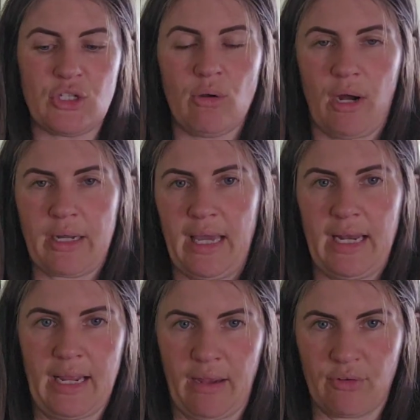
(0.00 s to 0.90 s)
you are
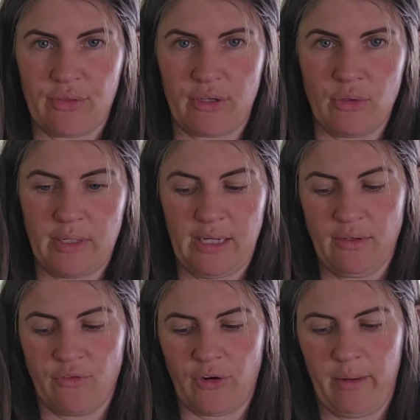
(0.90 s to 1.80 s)
getting everything you
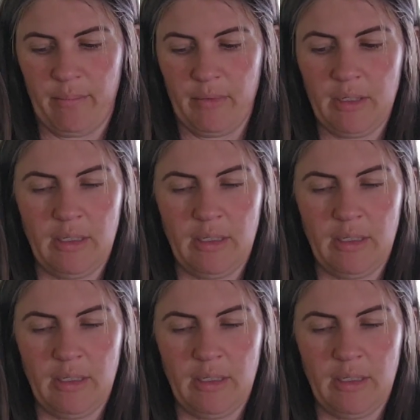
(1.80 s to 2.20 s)
need from